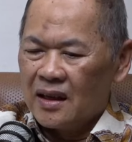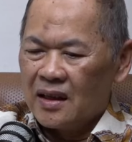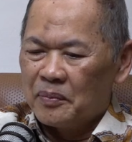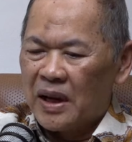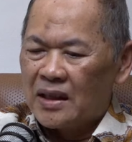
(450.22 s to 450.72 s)

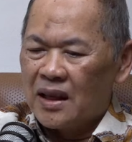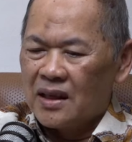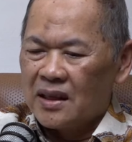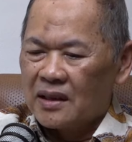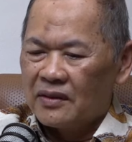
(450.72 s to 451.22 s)
The
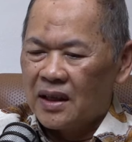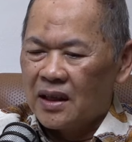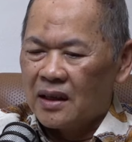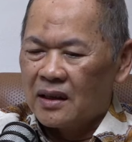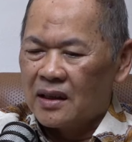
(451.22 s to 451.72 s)
patent that
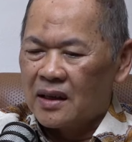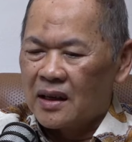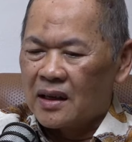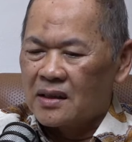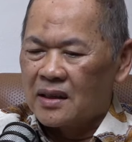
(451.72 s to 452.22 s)
we
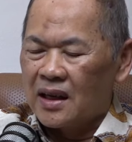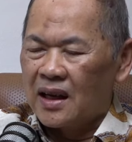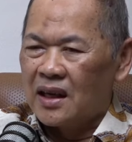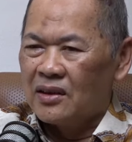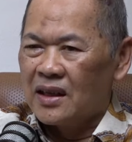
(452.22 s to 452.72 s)
register
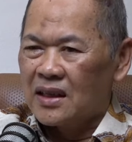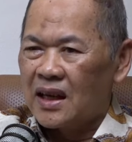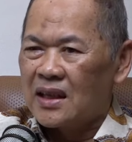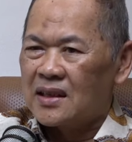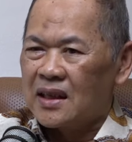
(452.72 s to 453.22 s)
in
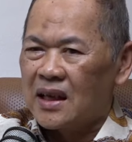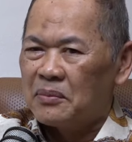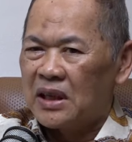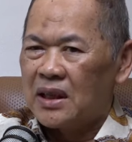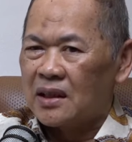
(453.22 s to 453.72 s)
Indonesia is
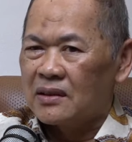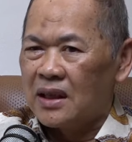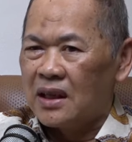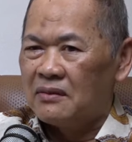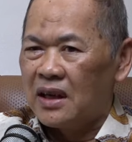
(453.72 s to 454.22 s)
3, but
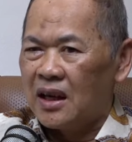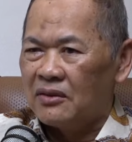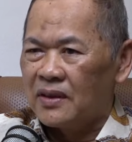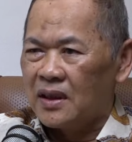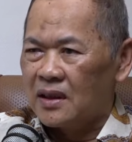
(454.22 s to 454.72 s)
actually we
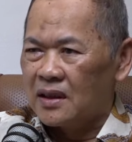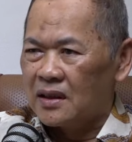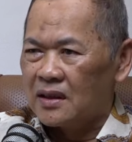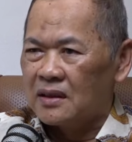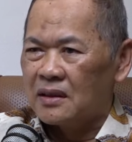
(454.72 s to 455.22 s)
have
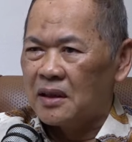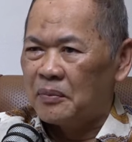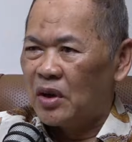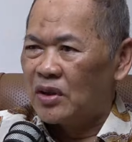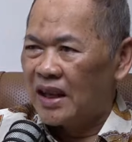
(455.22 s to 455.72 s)

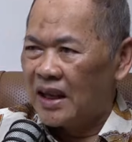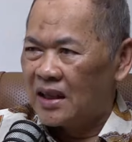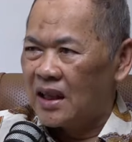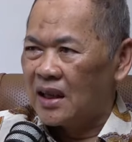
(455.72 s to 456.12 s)
about 8